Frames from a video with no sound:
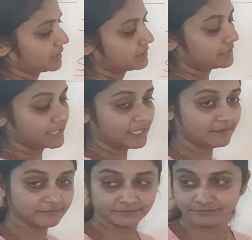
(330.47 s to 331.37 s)

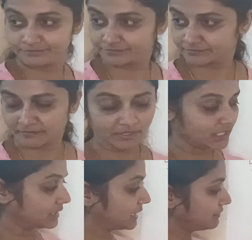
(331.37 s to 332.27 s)
Okay?
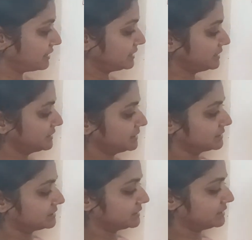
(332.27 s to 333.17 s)
Now in
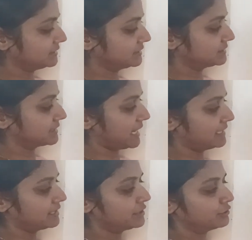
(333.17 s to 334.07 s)
this
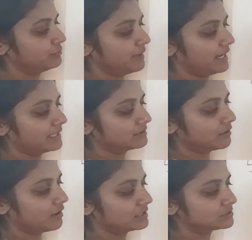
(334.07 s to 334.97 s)
sin cube and
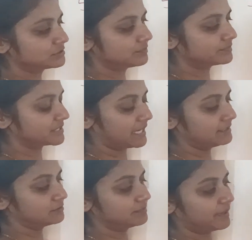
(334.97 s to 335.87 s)
cos to the
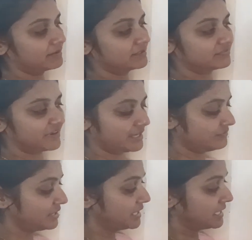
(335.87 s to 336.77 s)
sin to the power 5,
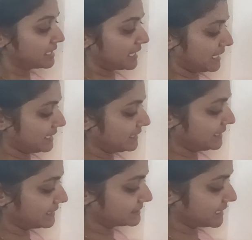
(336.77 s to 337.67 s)
can I
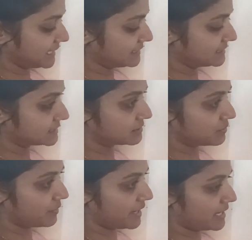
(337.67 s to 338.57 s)
take sin
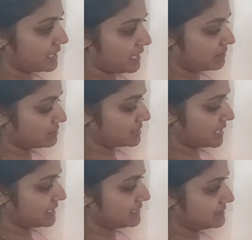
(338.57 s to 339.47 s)
square
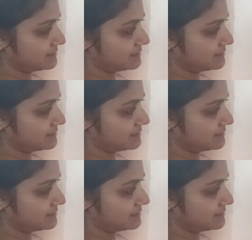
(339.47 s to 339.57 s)
outside?